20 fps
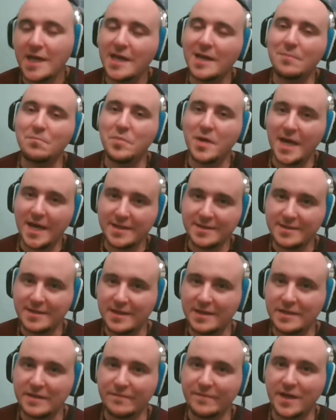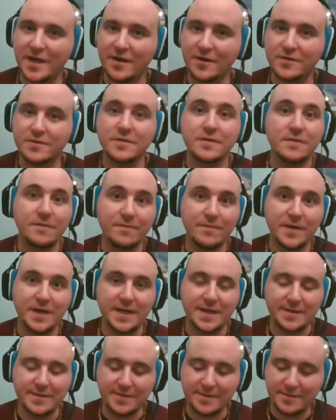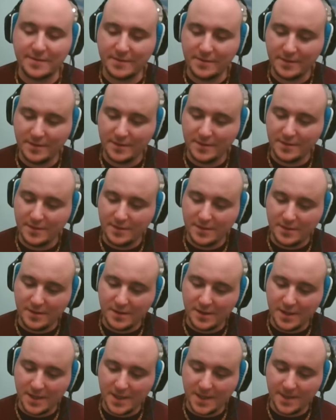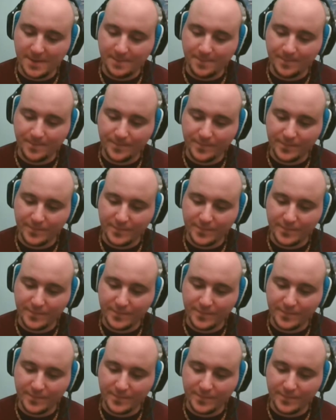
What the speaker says: and bad states of character, vice. Um,